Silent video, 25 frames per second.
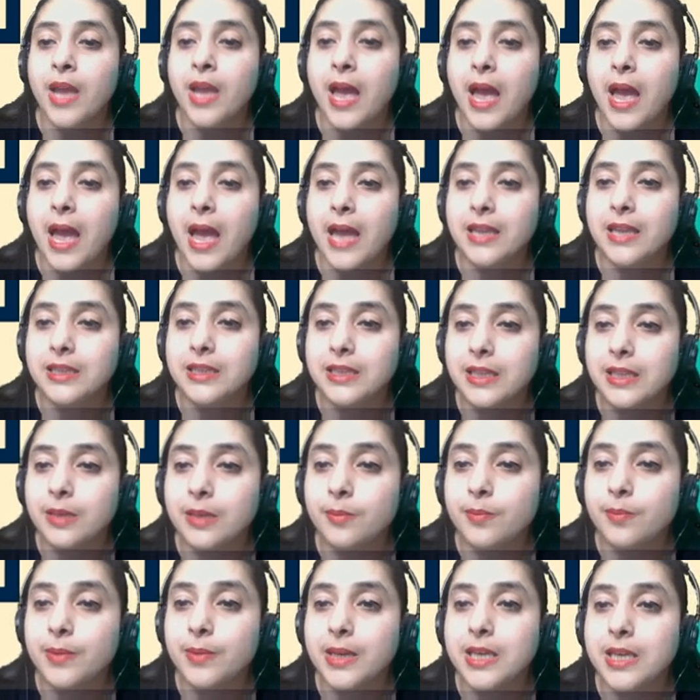and then
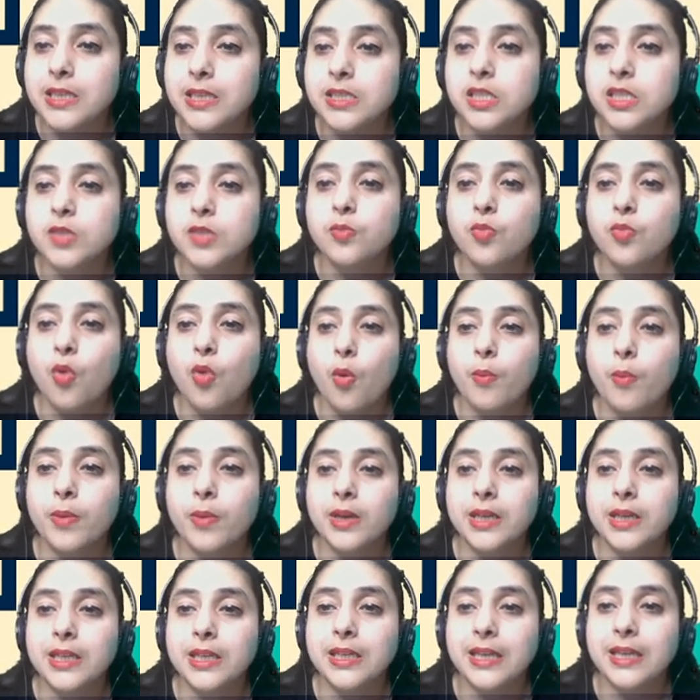place it
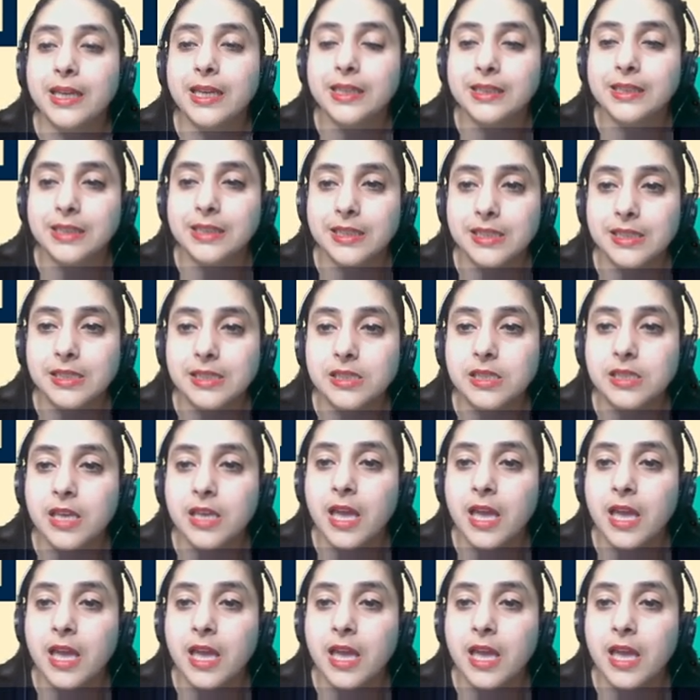properly like this.